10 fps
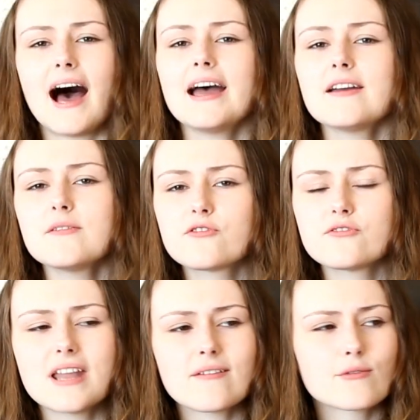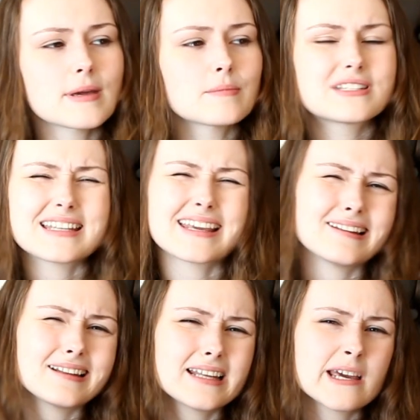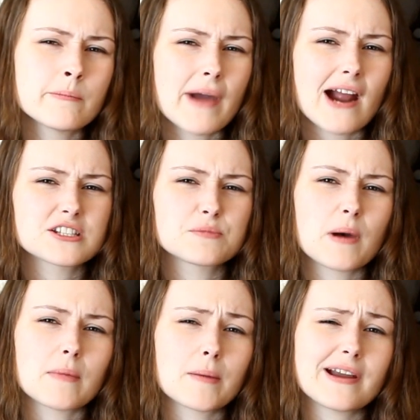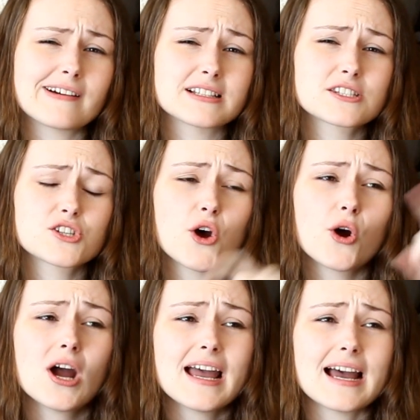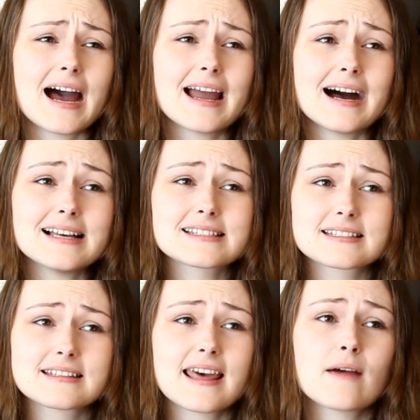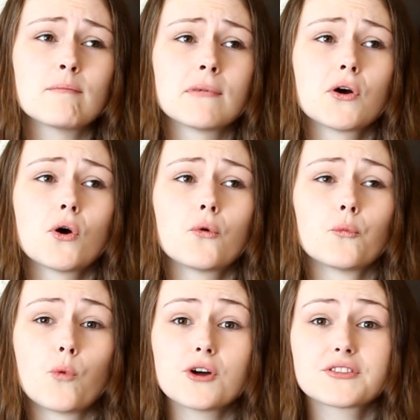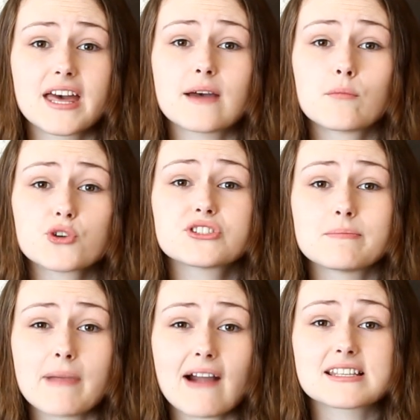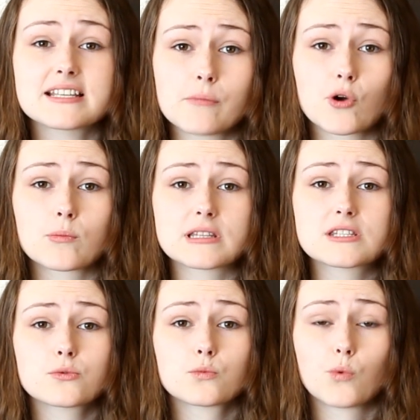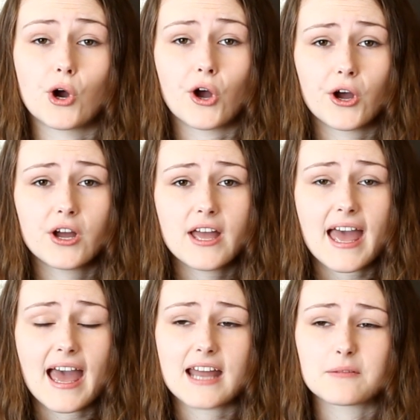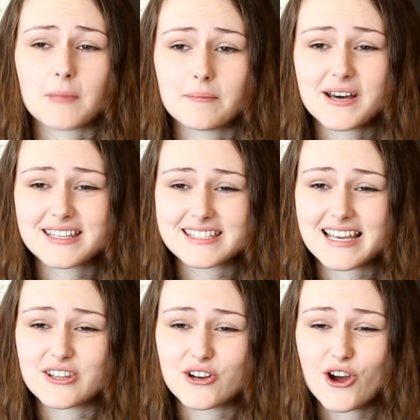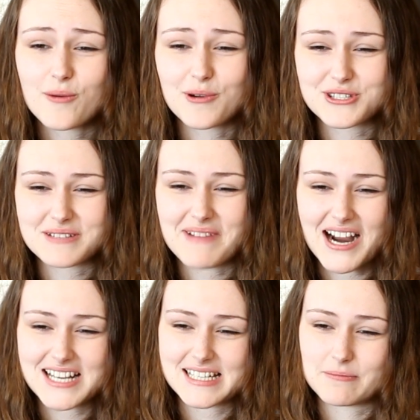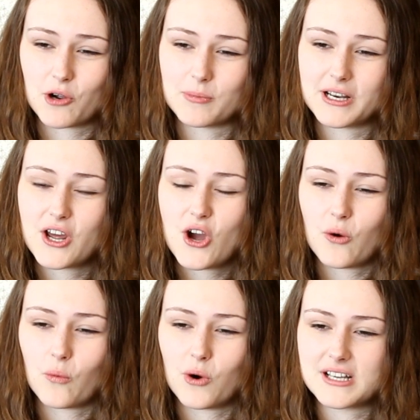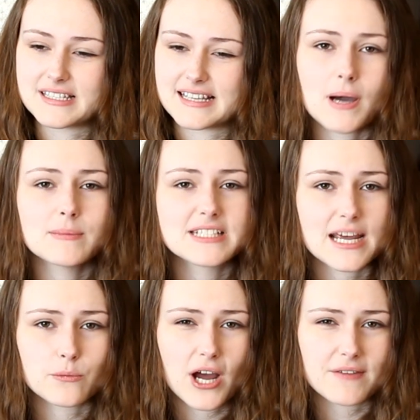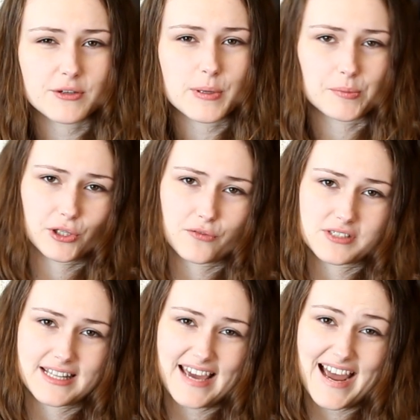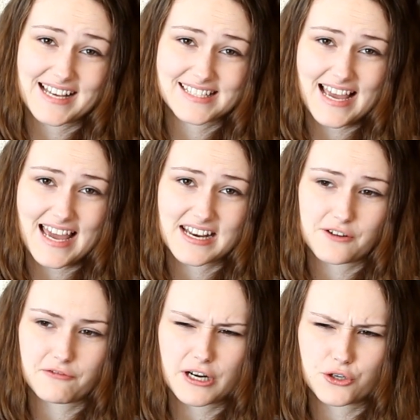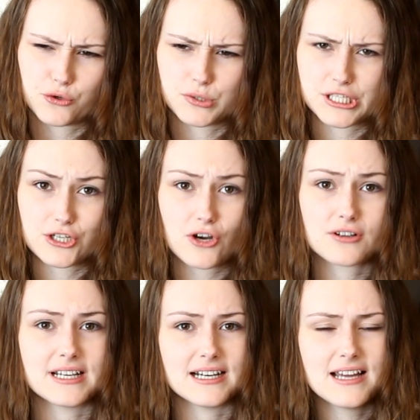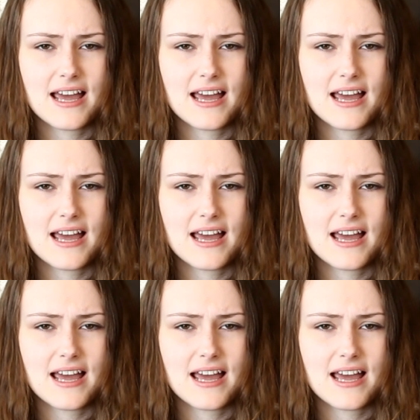I've never been particularly embarrassed by my parents, so I asked them what their most embarrassing moments were. And my mother said that her most embarrassing moment was Mum and Dad were having people over to the house, and a friend who was a doctor